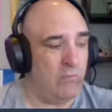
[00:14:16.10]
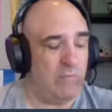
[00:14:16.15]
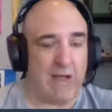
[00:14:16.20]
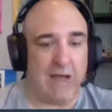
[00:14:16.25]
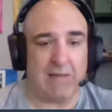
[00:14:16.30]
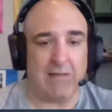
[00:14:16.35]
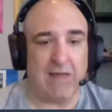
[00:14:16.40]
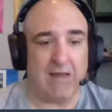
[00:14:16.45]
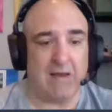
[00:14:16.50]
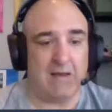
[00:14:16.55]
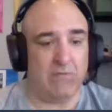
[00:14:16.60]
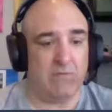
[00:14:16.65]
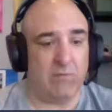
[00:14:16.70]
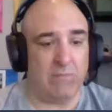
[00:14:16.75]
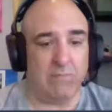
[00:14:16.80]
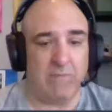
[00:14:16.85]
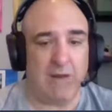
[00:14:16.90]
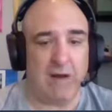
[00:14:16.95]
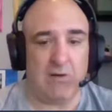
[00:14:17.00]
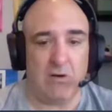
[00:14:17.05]
Atlanta's
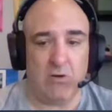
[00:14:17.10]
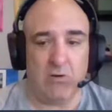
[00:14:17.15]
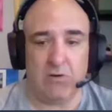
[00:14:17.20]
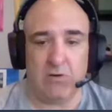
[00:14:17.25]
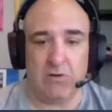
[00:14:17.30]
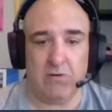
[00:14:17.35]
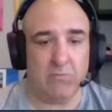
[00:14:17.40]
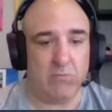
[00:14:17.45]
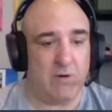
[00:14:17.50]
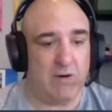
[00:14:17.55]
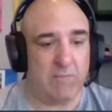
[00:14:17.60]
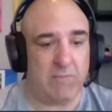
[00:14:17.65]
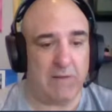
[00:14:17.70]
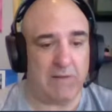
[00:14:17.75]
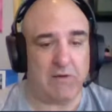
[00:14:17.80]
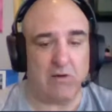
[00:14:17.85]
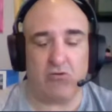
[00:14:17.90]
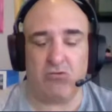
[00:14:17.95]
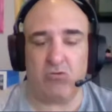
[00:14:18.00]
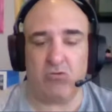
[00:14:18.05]
Mariota, running
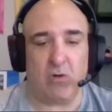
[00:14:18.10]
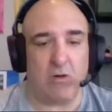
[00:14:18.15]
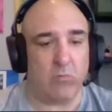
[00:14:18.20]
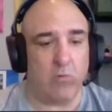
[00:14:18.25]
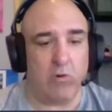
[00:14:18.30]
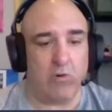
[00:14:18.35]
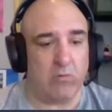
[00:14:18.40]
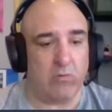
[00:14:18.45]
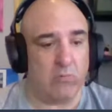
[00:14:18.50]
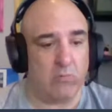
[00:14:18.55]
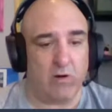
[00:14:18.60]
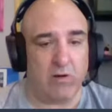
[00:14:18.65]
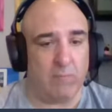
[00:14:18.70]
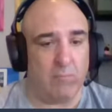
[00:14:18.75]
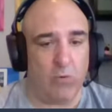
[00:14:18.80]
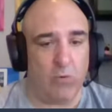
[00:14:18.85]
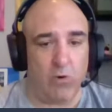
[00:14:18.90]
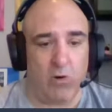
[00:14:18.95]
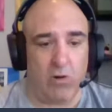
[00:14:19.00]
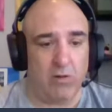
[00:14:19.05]
back. They're just going to run the
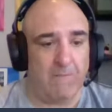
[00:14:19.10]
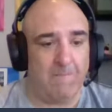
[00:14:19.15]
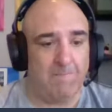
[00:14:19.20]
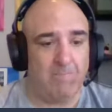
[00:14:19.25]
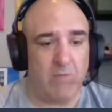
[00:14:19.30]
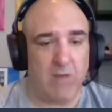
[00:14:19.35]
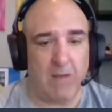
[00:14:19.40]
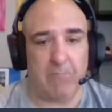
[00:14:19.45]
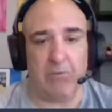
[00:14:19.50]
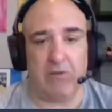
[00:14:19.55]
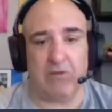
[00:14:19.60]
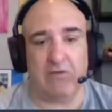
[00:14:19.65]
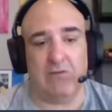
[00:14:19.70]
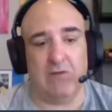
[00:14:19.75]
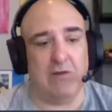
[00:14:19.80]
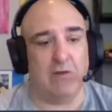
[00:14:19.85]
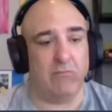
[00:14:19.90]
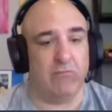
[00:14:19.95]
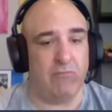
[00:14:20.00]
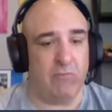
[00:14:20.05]
ball and play
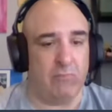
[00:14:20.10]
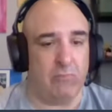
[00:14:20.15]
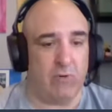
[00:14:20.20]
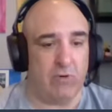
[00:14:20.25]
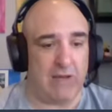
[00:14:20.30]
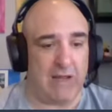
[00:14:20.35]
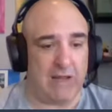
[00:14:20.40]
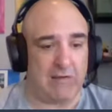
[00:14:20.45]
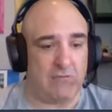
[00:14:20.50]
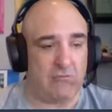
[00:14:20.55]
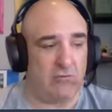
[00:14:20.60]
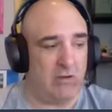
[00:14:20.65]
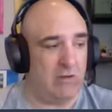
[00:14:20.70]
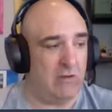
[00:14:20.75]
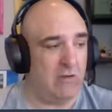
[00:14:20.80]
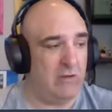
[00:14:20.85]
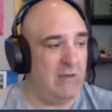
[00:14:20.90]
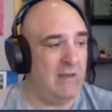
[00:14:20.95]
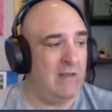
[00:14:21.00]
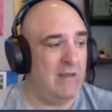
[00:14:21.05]
Steeler football against you,
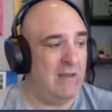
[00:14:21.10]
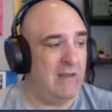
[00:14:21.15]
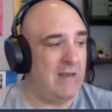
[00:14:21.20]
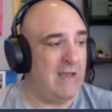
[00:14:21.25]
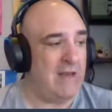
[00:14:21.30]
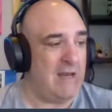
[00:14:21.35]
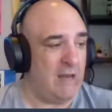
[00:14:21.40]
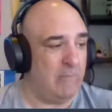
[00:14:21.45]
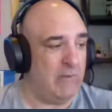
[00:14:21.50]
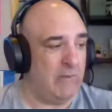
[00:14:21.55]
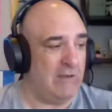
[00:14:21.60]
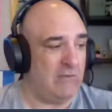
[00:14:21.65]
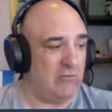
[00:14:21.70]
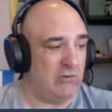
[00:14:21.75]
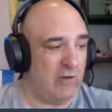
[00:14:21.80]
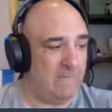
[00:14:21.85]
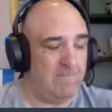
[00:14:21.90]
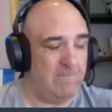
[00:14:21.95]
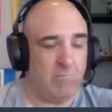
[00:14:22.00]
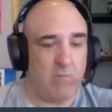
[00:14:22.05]
and they'll beat
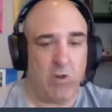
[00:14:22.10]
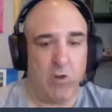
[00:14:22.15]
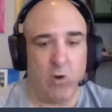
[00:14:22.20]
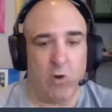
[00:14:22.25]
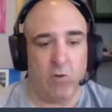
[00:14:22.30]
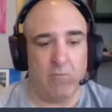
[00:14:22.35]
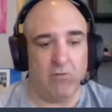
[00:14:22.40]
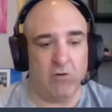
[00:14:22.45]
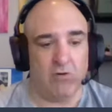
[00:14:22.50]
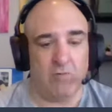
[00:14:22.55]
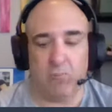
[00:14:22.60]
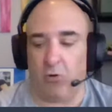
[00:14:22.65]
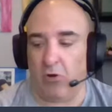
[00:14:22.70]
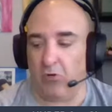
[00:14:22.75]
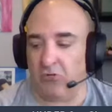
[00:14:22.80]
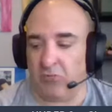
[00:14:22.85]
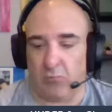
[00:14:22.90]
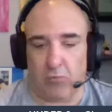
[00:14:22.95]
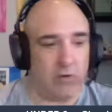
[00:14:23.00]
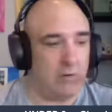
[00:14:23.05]
you. Home versus
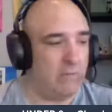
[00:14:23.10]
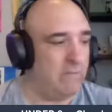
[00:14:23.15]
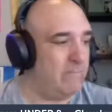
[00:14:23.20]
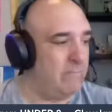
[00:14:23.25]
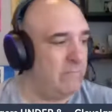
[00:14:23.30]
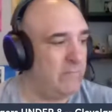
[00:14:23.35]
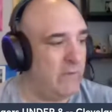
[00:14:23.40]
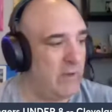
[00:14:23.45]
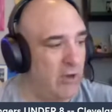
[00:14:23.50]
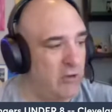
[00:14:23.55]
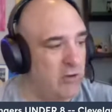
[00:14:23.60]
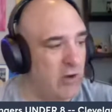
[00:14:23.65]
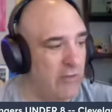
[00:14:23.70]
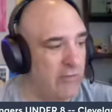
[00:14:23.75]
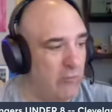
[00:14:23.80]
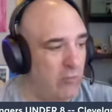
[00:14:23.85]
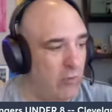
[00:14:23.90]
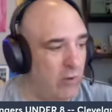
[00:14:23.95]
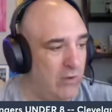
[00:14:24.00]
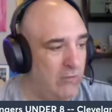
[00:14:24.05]
Baltimore.
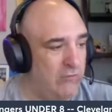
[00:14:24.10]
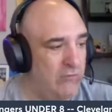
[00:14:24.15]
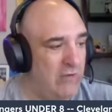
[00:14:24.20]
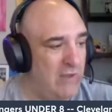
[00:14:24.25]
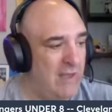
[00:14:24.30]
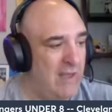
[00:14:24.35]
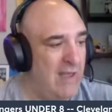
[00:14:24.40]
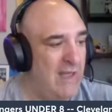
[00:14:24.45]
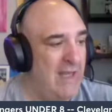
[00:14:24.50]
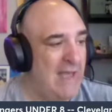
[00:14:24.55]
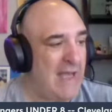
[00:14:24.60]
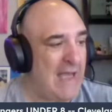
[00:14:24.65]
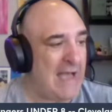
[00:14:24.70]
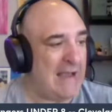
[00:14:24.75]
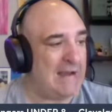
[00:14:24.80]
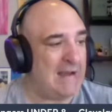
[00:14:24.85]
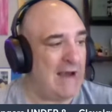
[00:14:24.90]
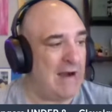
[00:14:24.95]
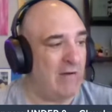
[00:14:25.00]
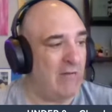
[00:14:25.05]
Another loss.
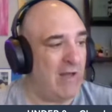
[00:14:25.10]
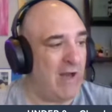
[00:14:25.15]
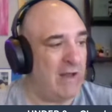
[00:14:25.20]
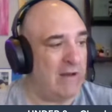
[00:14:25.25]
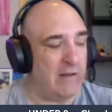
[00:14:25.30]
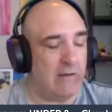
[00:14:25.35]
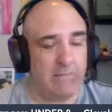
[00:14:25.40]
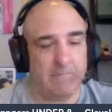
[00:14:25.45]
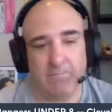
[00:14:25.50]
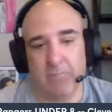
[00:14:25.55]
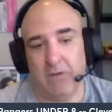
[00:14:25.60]
At Carolina.